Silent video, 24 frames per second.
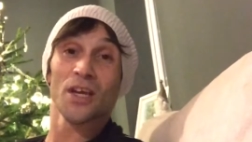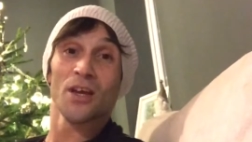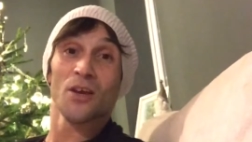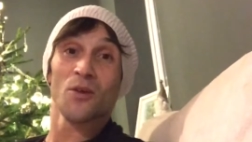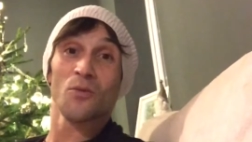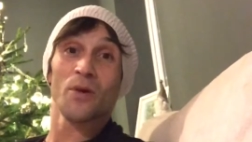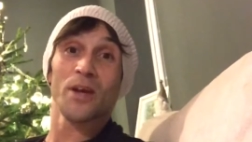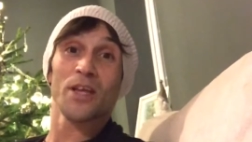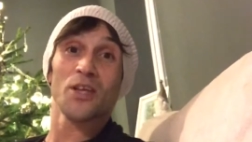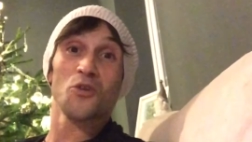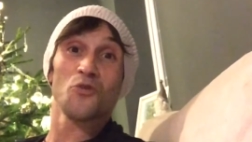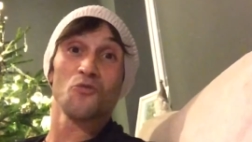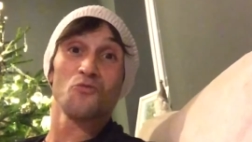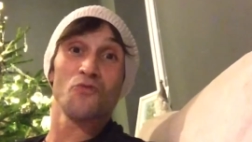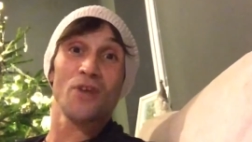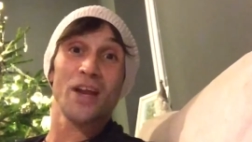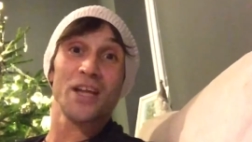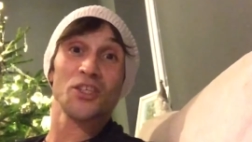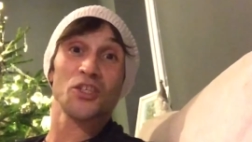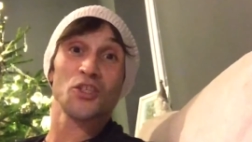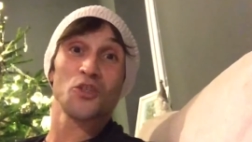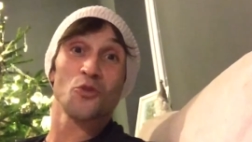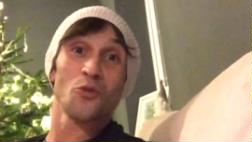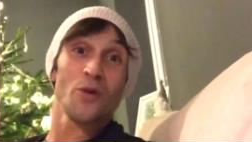where you
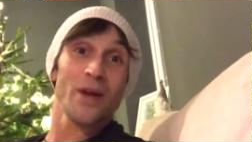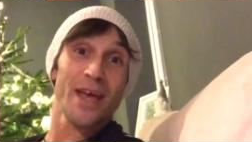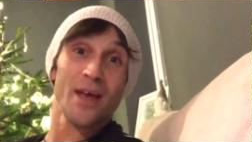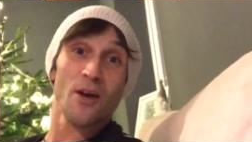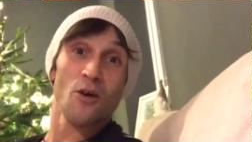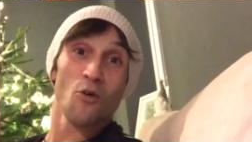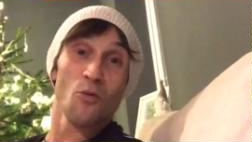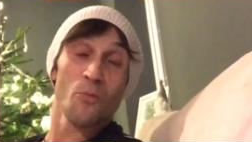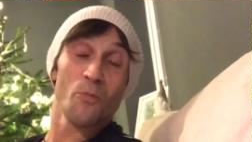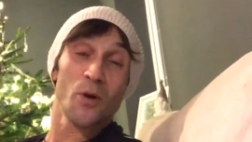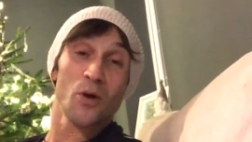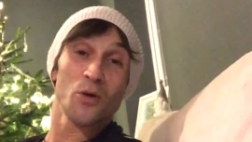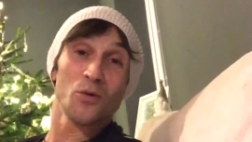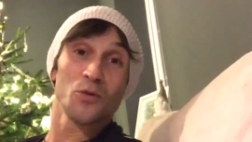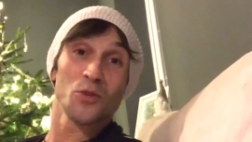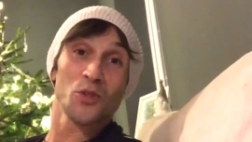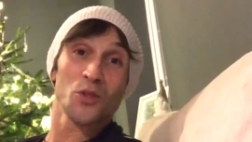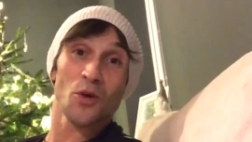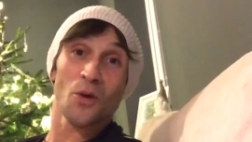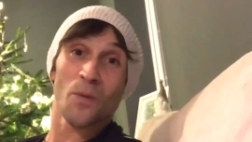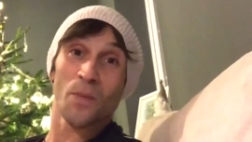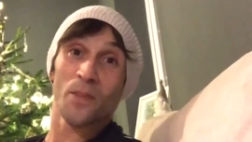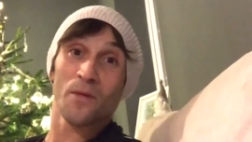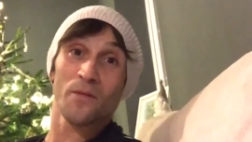rest your elbows
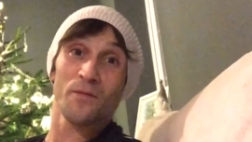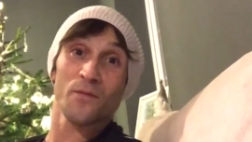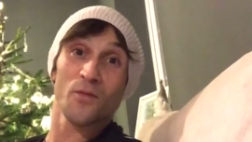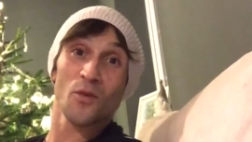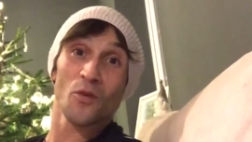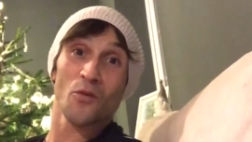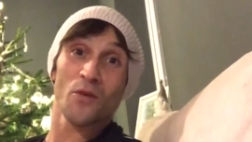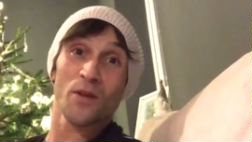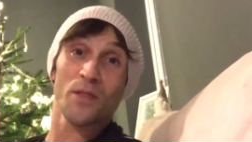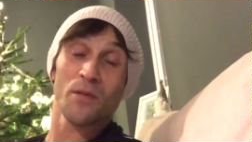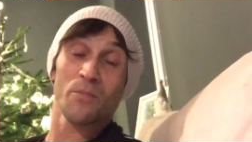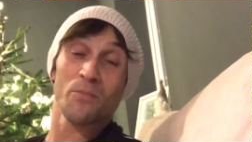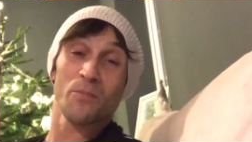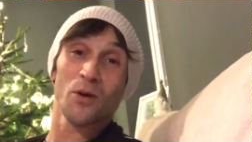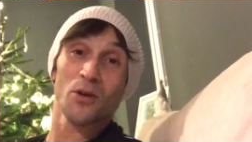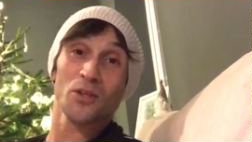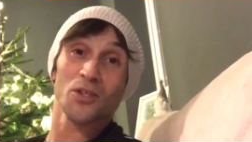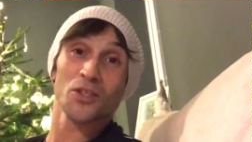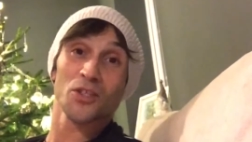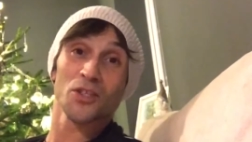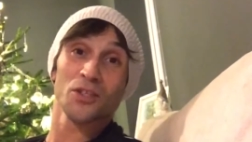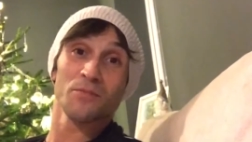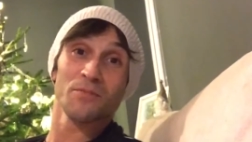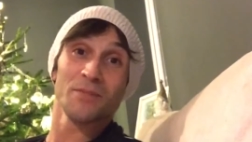on the floor at the
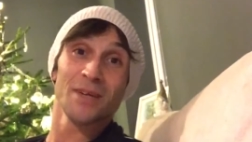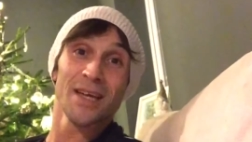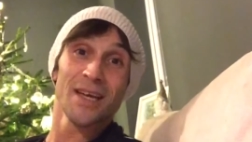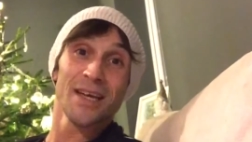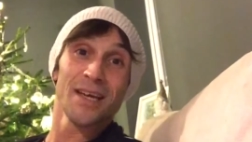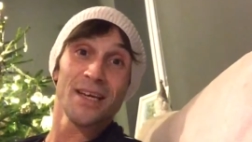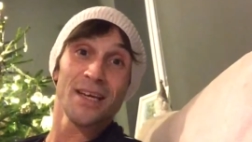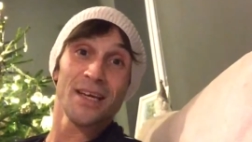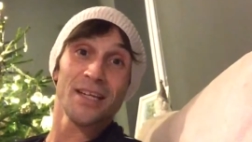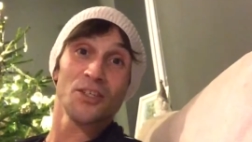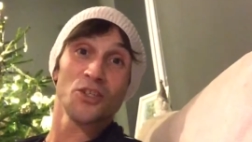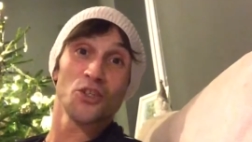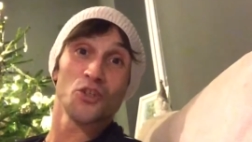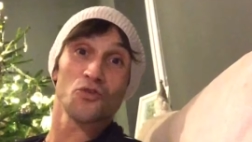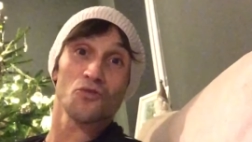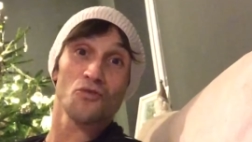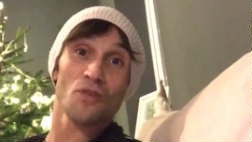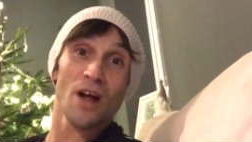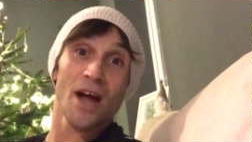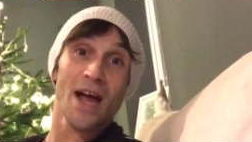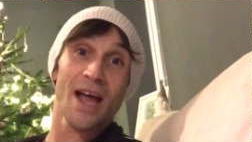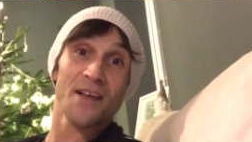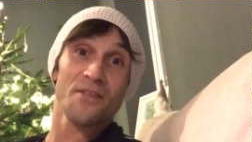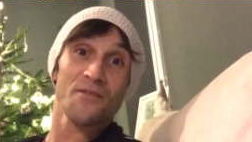bottom and
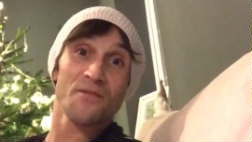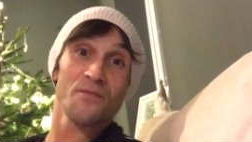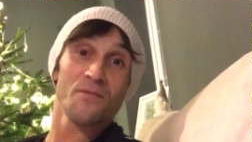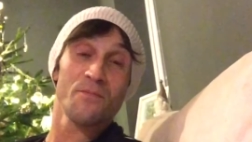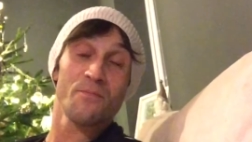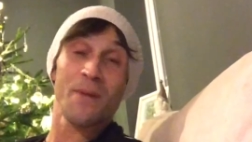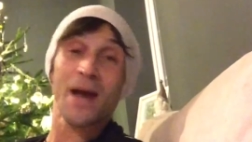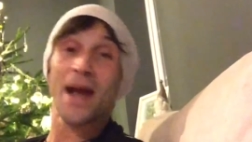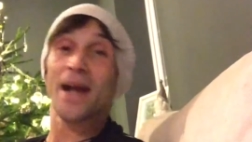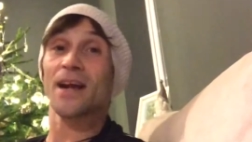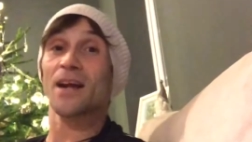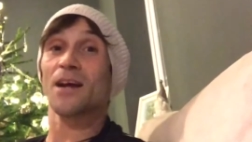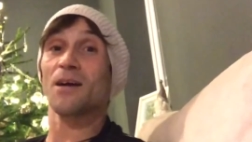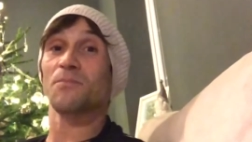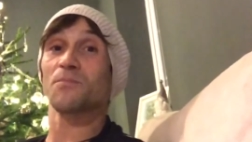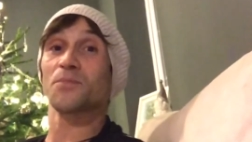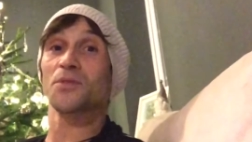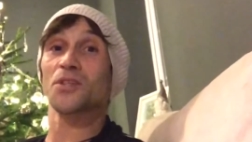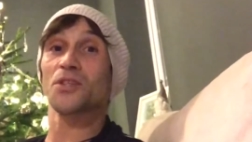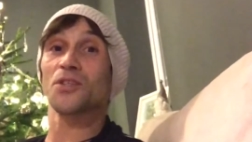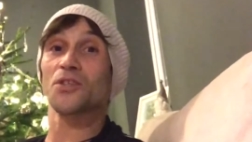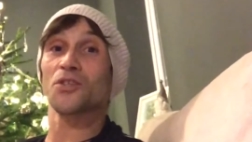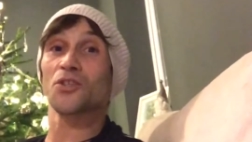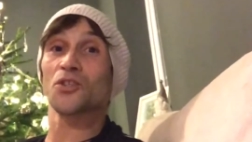drive back up
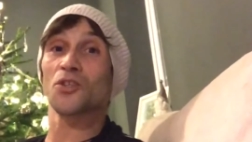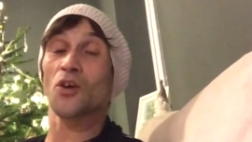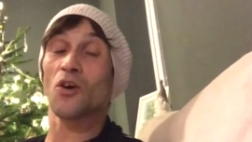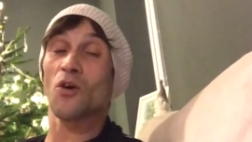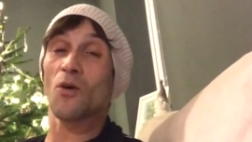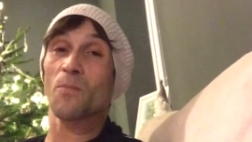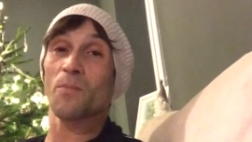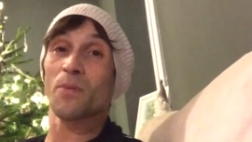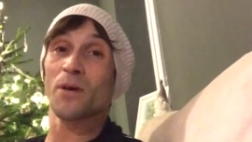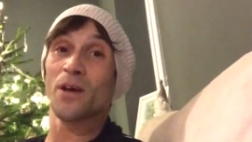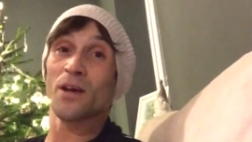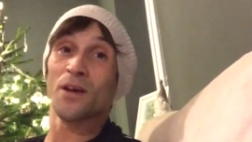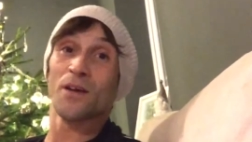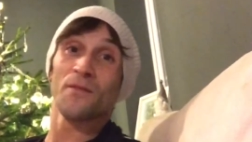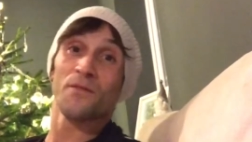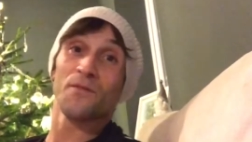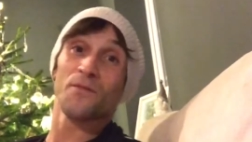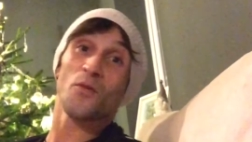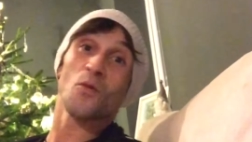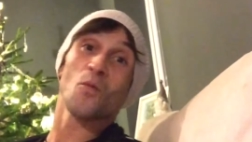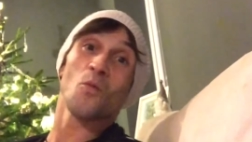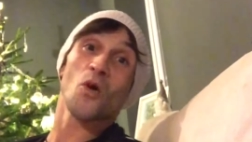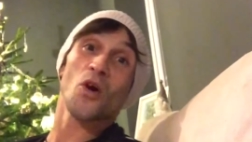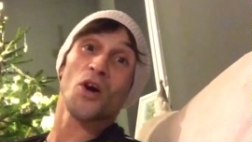to the top
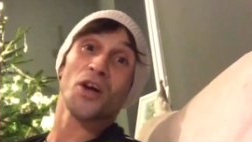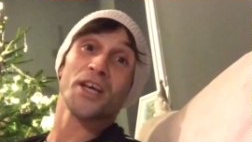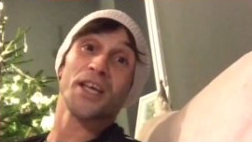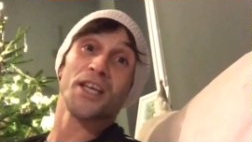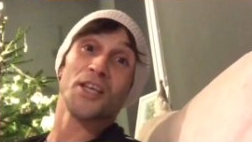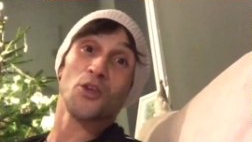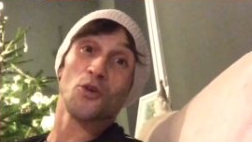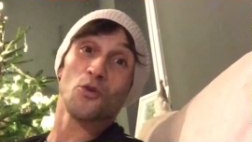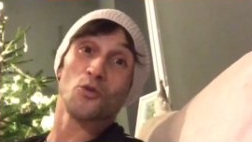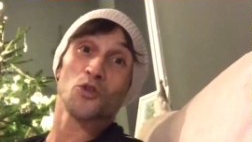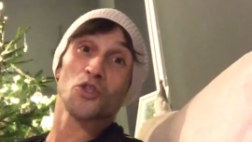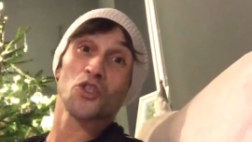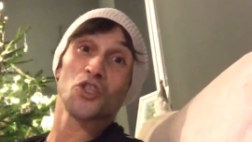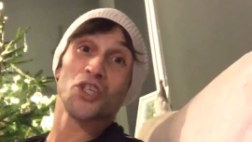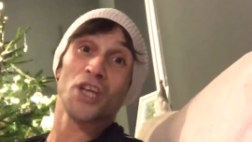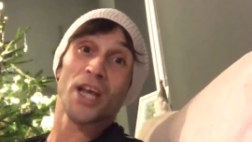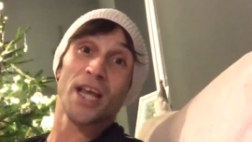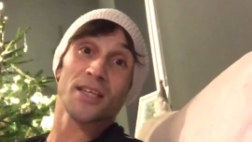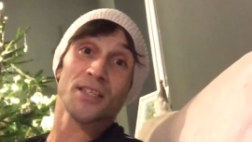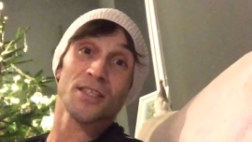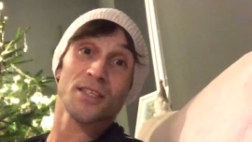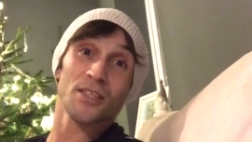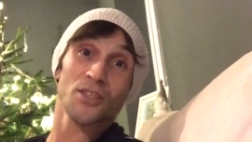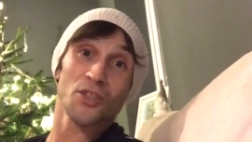for working your
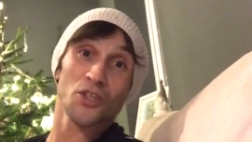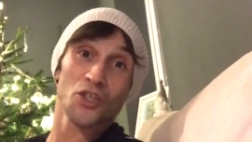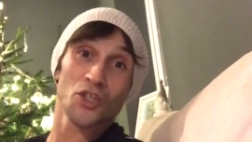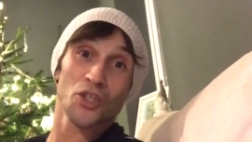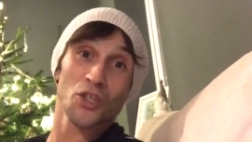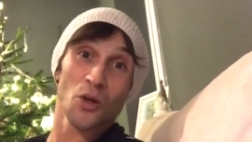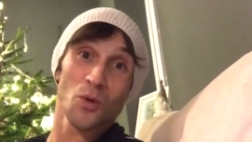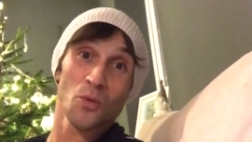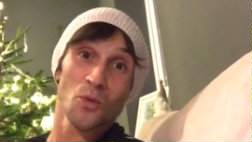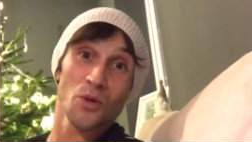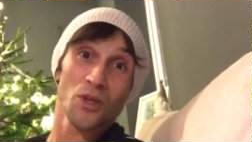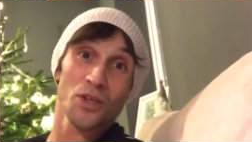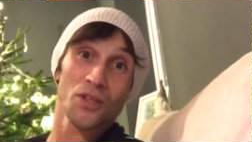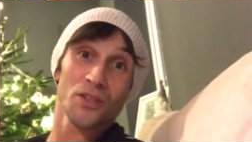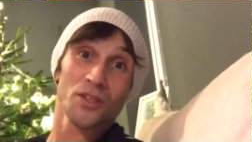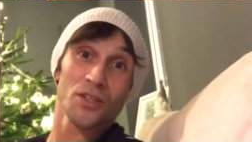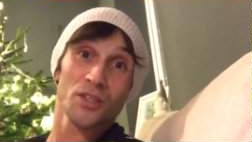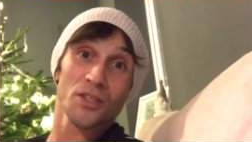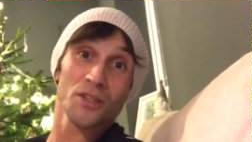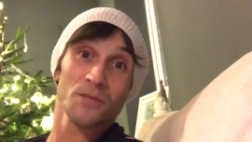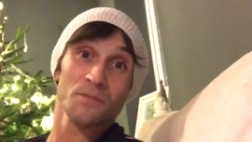chest and shoulders.